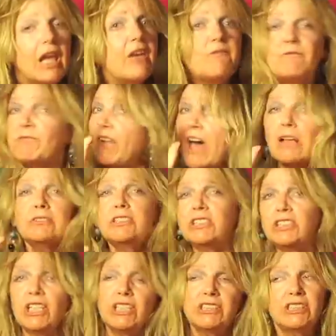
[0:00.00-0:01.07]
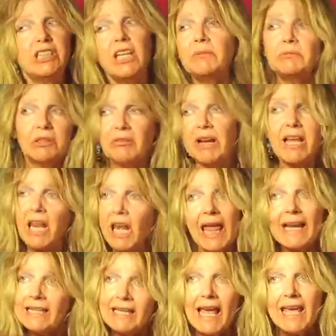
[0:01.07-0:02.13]
If folks is too stupid to
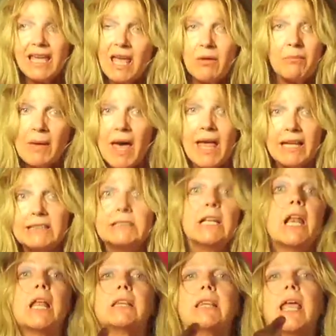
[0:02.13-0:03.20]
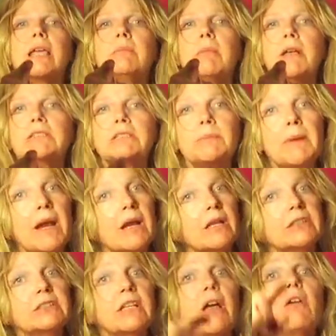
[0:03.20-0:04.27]
regulate their own bodies, and I think most
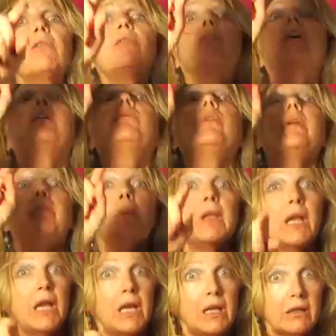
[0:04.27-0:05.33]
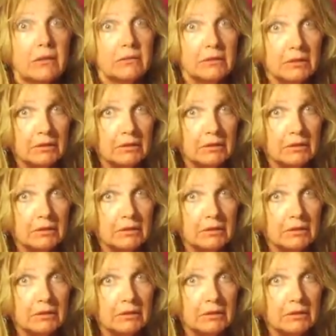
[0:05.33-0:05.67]
Americans gonna agree with me here,